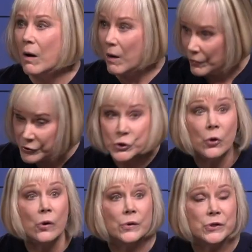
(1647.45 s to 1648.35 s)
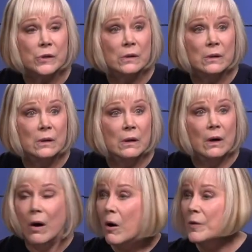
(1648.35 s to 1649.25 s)
of the church
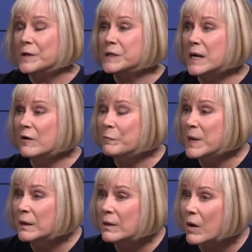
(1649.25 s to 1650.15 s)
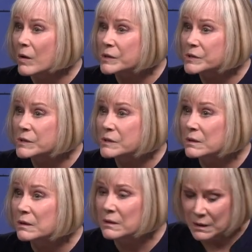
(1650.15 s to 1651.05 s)
on the day of Pentecost.
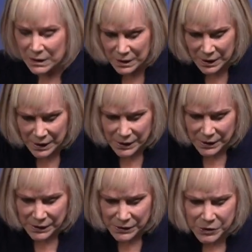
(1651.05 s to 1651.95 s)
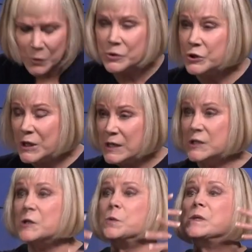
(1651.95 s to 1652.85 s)
So
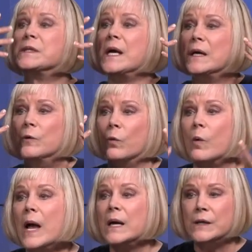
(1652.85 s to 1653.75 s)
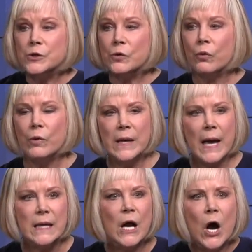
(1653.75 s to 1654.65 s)
Jesus was getting ready to
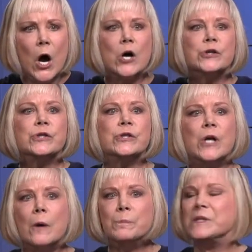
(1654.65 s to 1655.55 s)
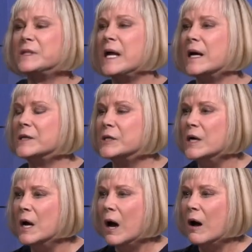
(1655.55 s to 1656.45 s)
create a subset
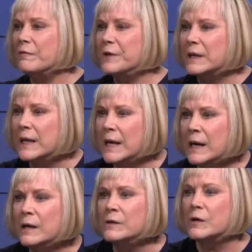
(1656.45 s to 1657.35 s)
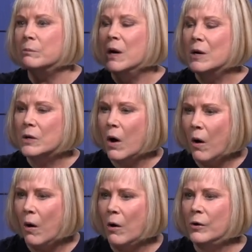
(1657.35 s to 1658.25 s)
of the kingdom
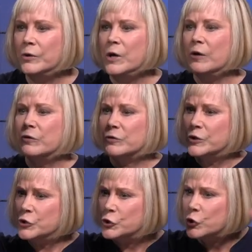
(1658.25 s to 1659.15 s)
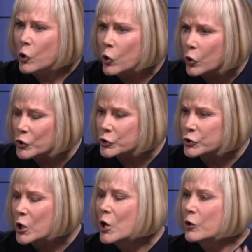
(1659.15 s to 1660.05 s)
called the
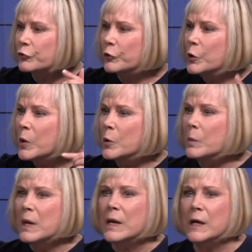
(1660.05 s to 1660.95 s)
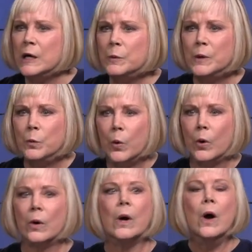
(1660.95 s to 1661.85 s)
church through whom he would
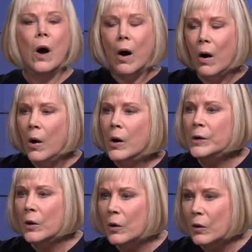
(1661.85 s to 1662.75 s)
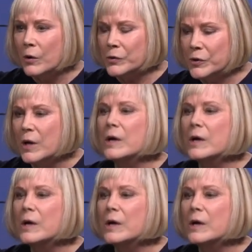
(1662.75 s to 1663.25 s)
work on earth